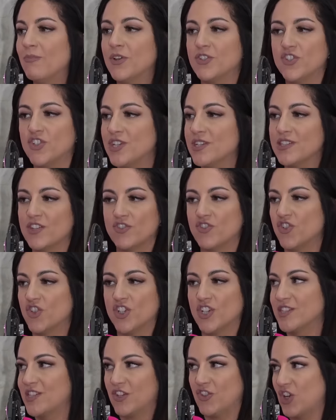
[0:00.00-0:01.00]
but she's a
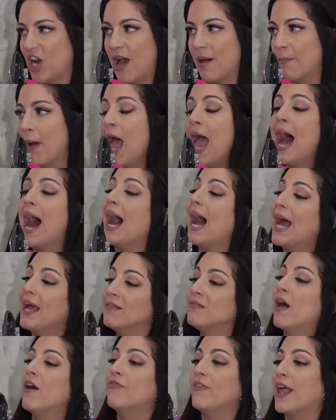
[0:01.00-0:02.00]
gem. She is.
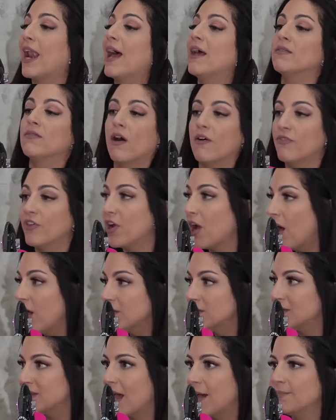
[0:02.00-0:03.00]
I love that. I love the
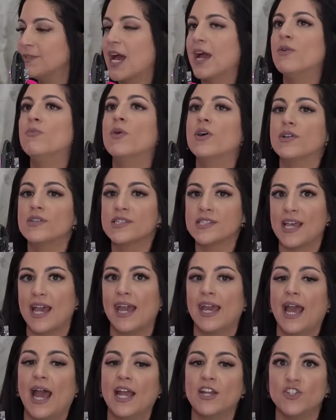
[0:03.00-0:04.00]
concept. I will
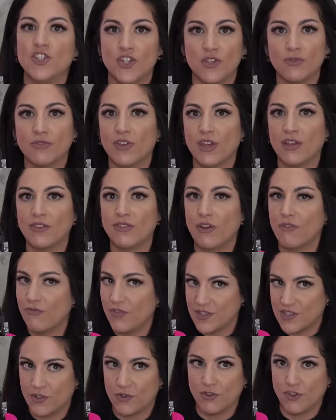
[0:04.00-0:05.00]
say, I do think that
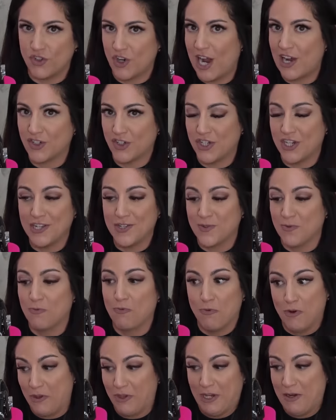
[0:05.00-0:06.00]
physical attraction is
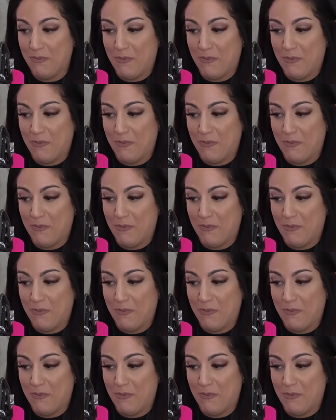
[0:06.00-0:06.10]
really